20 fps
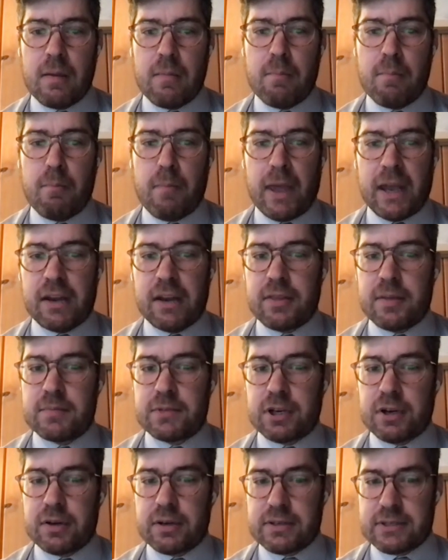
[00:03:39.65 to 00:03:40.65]
Many of them
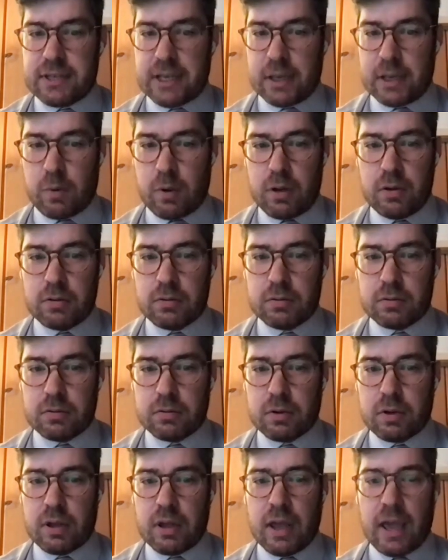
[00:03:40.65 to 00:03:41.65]
turned to CQEL
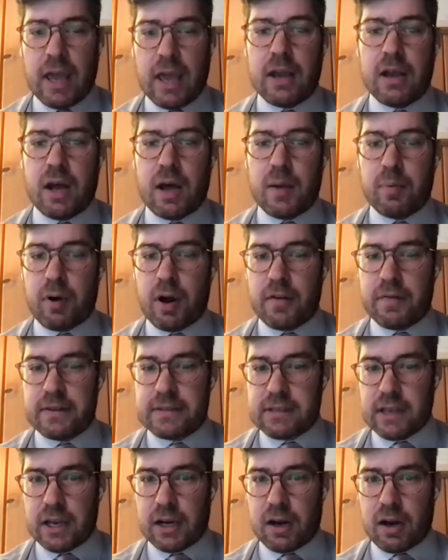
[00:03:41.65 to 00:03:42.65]
and nonprofits
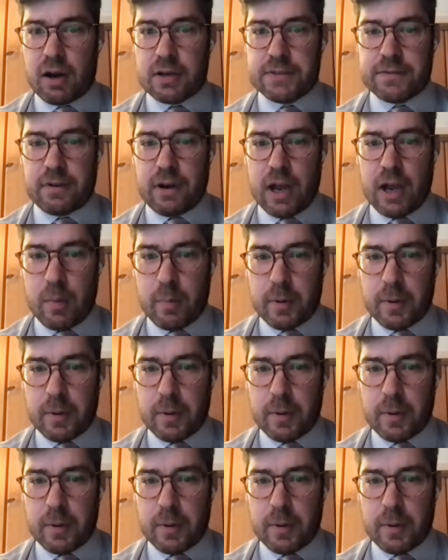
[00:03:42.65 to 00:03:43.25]
like ours for help,